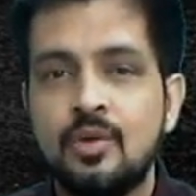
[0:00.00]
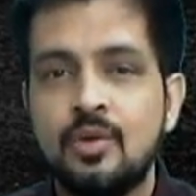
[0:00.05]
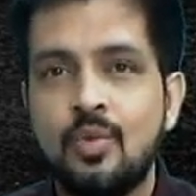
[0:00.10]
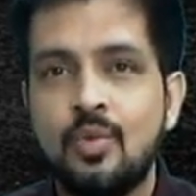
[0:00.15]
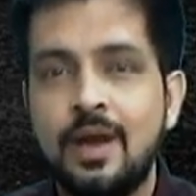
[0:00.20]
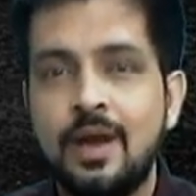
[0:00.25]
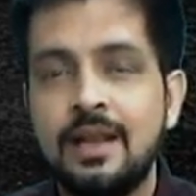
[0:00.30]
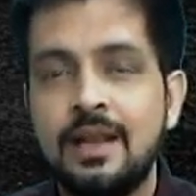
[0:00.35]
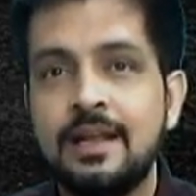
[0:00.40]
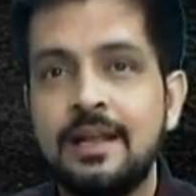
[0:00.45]

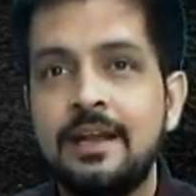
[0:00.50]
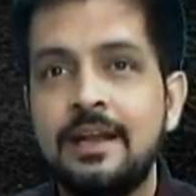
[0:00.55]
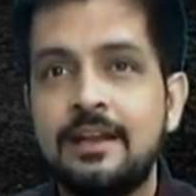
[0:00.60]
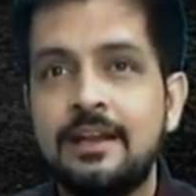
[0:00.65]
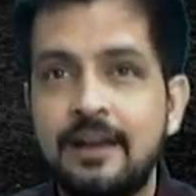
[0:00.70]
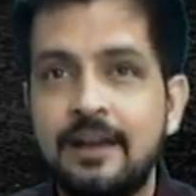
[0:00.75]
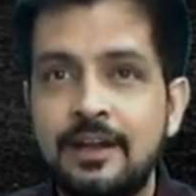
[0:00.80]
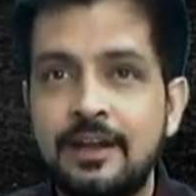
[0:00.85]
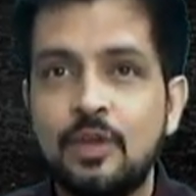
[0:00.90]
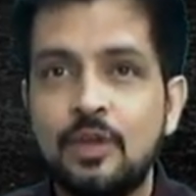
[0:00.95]
While
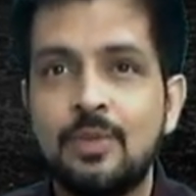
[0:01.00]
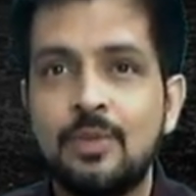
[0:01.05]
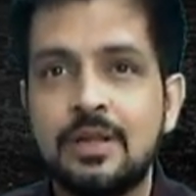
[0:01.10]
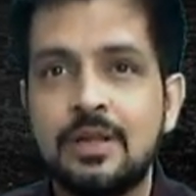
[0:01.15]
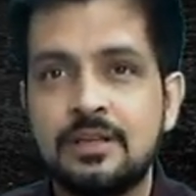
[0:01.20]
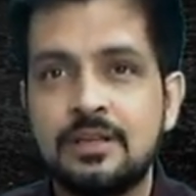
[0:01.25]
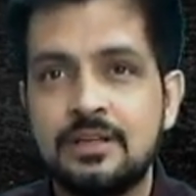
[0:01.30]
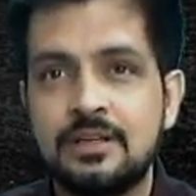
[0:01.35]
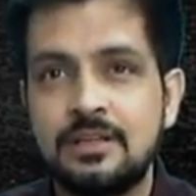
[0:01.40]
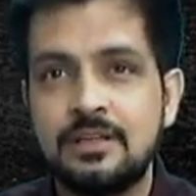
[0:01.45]
iterative
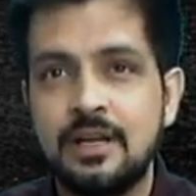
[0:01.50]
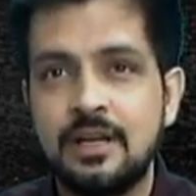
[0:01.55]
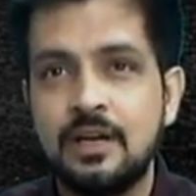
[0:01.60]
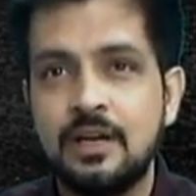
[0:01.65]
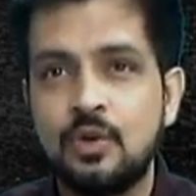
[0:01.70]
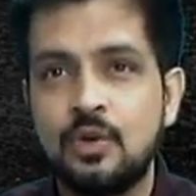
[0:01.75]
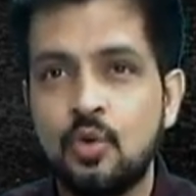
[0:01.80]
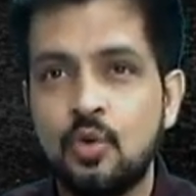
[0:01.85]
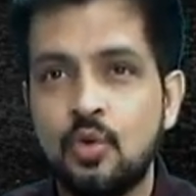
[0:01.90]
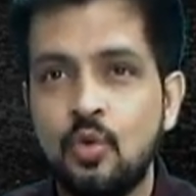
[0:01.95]
method, there
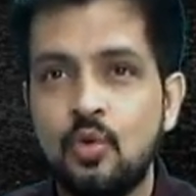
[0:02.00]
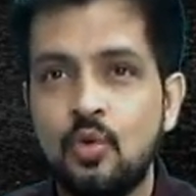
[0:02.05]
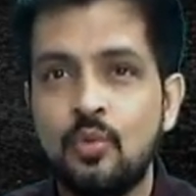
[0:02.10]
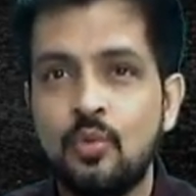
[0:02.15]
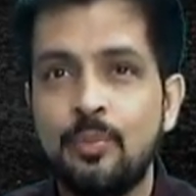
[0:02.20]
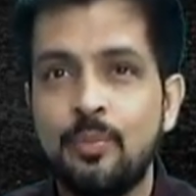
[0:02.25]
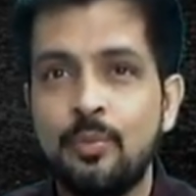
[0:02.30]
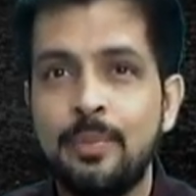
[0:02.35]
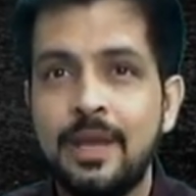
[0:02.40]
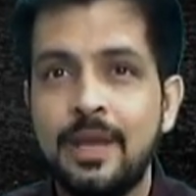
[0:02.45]
are two
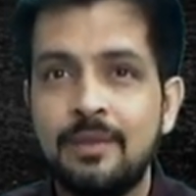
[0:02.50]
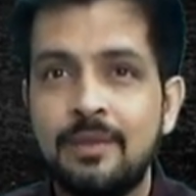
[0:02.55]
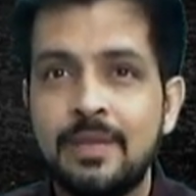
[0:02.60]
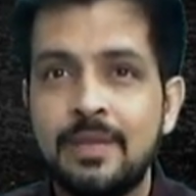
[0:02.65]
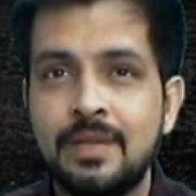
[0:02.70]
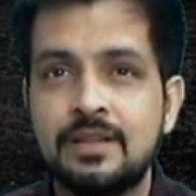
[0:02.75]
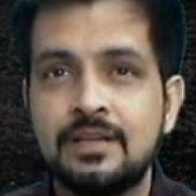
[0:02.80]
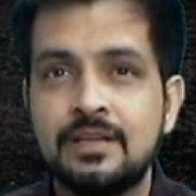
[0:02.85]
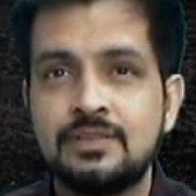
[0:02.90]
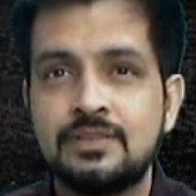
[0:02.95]
main
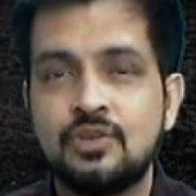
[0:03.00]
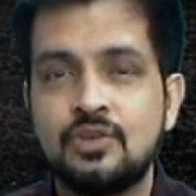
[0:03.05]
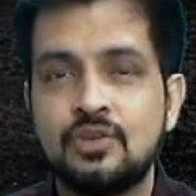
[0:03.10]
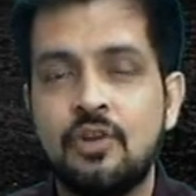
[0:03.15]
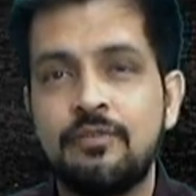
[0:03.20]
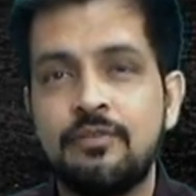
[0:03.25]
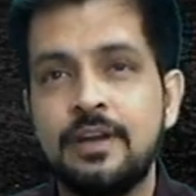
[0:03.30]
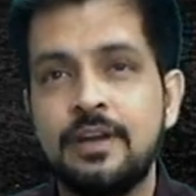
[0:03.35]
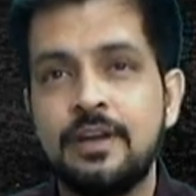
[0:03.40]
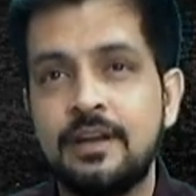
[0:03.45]
methods
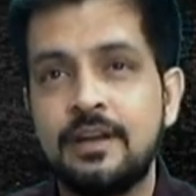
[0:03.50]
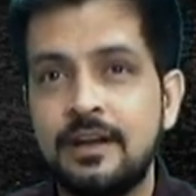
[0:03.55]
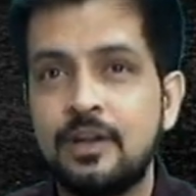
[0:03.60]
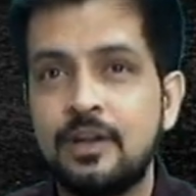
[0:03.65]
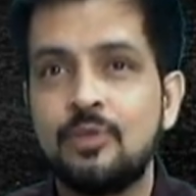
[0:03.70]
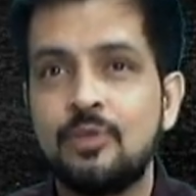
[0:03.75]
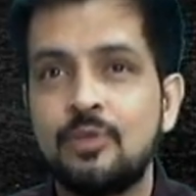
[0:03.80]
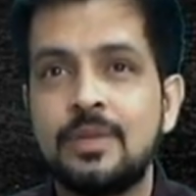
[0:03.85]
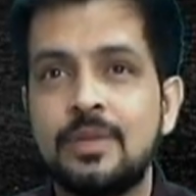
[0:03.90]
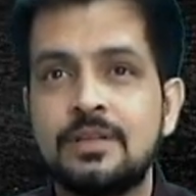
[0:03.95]
of
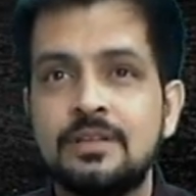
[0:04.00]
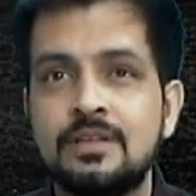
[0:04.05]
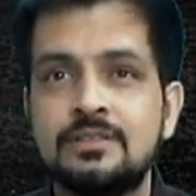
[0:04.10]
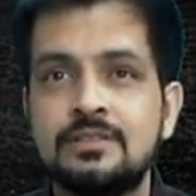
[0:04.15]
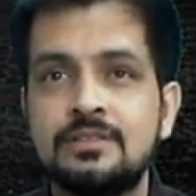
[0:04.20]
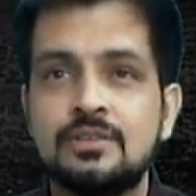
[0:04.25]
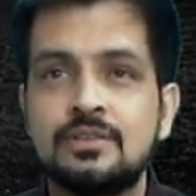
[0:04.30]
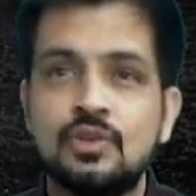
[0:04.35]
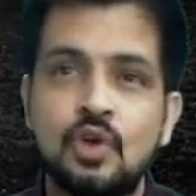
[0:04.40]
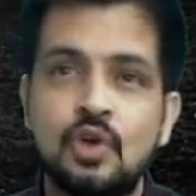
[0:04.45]
iterative
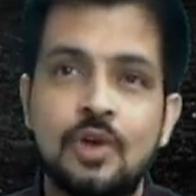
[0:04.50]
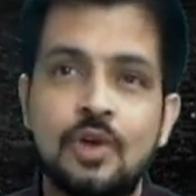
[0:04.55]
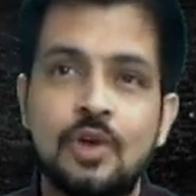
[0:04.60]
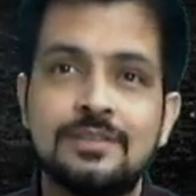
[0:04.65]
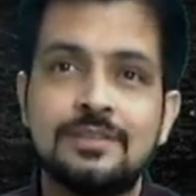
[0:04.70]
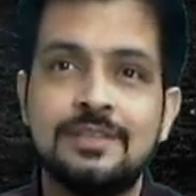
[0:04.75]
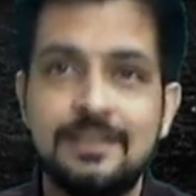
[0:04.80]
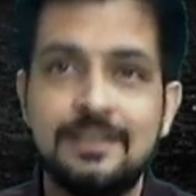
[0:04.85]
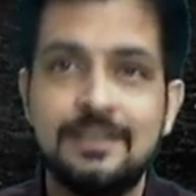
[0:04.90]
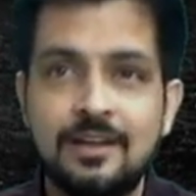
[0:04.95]
methods:
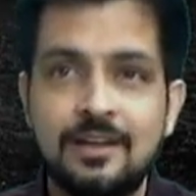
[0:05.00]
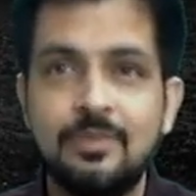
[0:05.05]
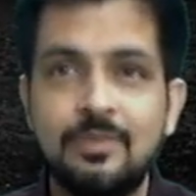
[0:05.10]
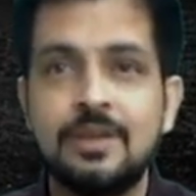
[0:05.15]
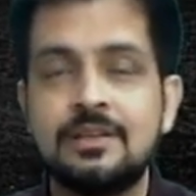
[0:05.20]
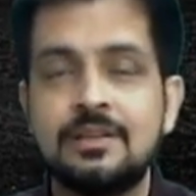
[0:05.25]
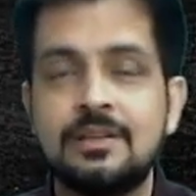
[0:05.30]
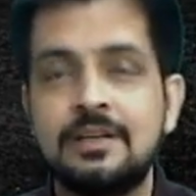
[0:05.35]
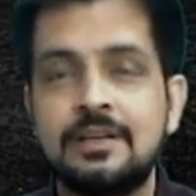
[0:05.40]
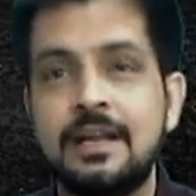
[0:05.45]
Gauss Seidel
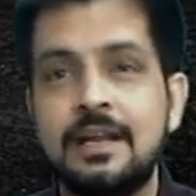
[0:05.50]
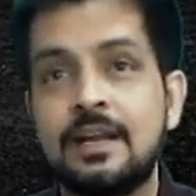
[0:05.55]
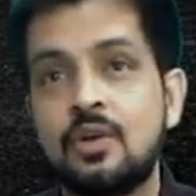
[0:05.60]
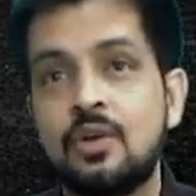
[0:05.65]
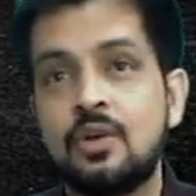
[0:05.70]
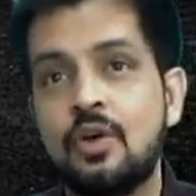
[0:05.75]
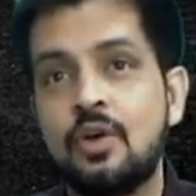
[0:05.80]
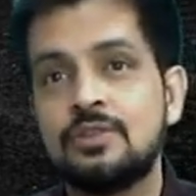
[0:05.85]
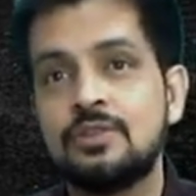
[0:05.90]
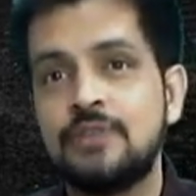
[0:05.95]
method and
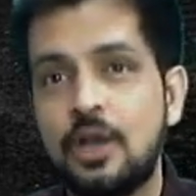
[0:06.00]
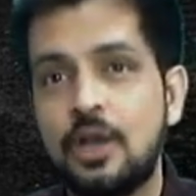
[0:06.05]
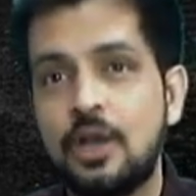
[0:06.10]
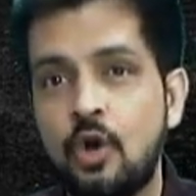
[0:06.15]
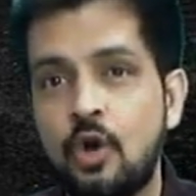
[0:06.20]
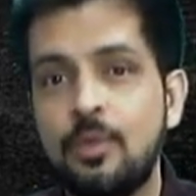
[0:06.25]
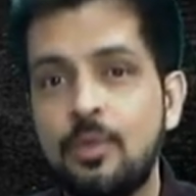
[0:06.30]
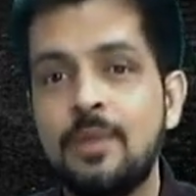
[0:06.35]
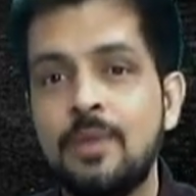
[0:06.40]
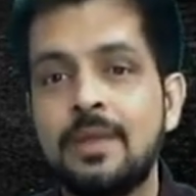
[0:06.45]
Gauss
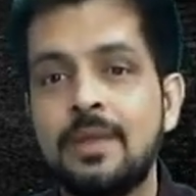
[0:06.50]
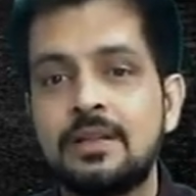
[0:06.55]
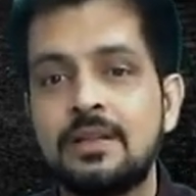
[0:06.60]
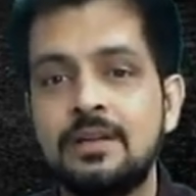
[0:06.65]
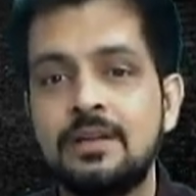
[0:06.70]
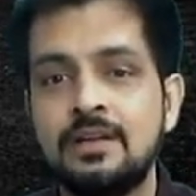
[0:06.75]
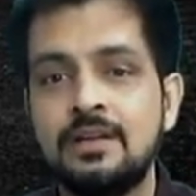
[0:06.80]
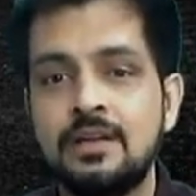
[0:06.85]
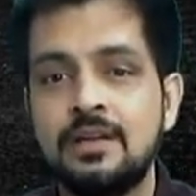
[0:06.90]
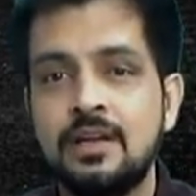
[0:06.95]
Jacobi
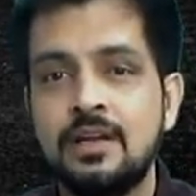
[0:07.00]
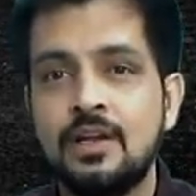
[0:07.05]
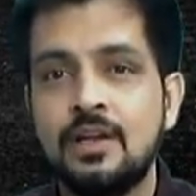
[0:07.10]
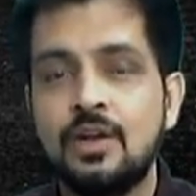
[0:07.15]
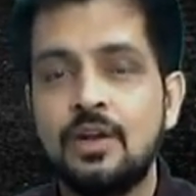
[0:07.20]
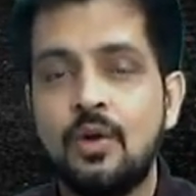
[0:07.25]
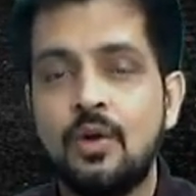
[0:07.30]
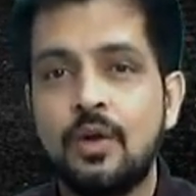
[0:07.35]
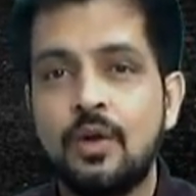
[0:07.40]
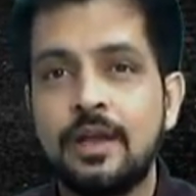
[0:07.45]
method.
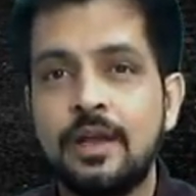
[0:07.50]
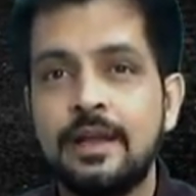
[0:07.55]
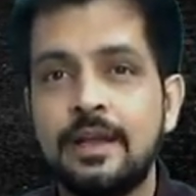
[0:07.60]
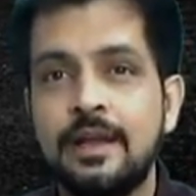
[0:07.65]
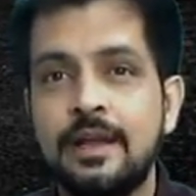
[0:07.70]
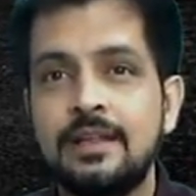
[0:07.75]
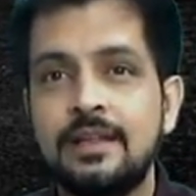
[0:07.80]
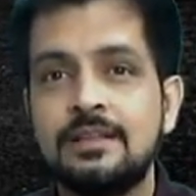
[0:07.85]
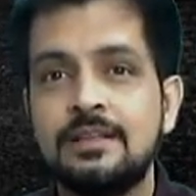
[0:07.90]
Okay, in